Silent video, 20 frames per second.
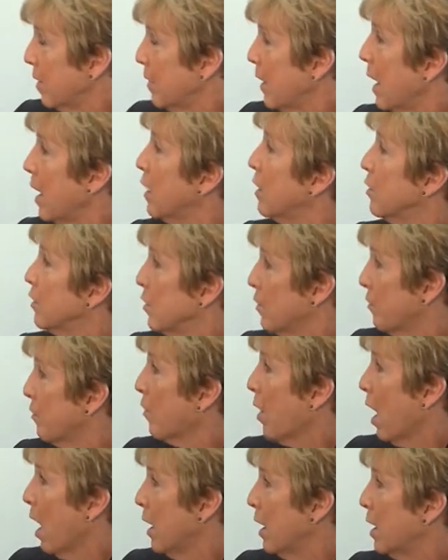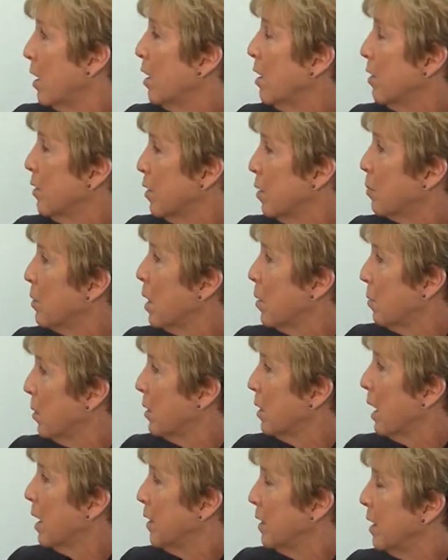and that is a Friday, September
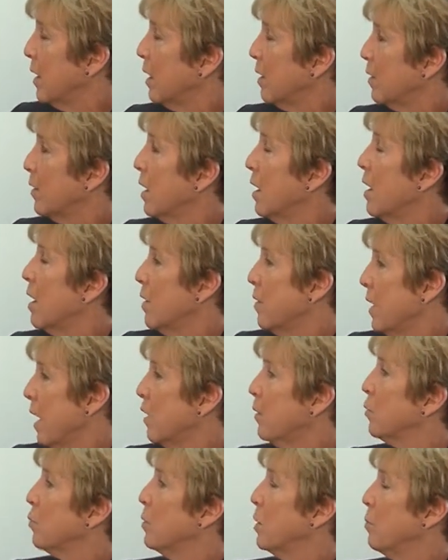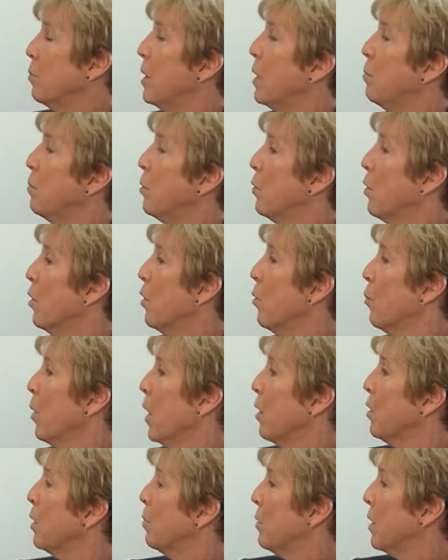19th. That's when people are
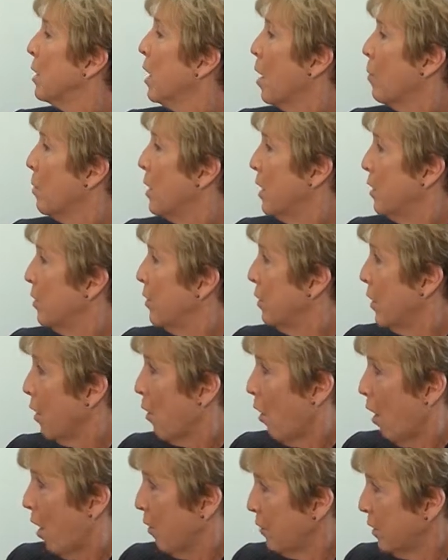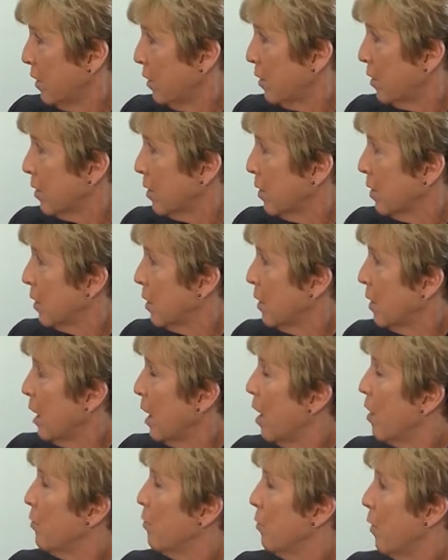welcome to come into the office
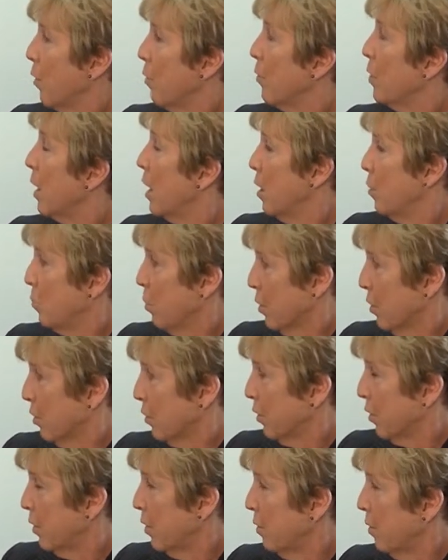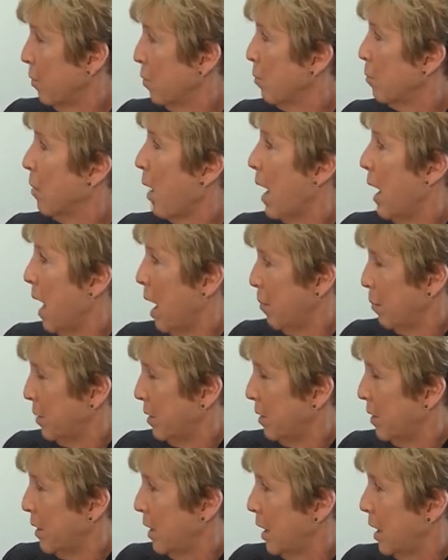and vote in person by
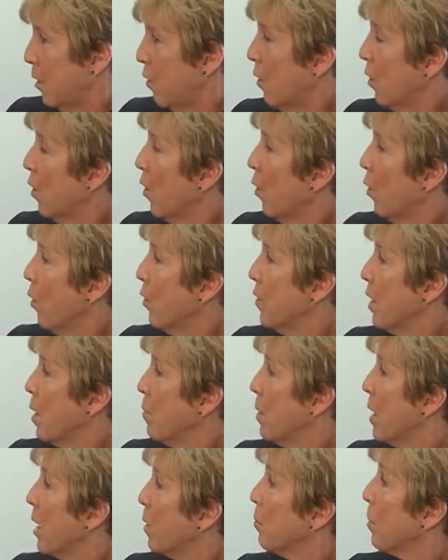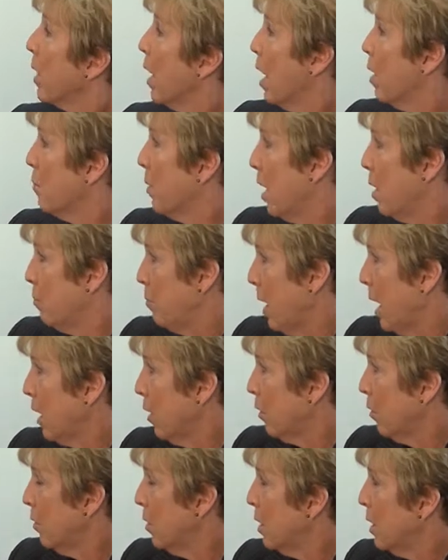absentee, or they may apply by mail.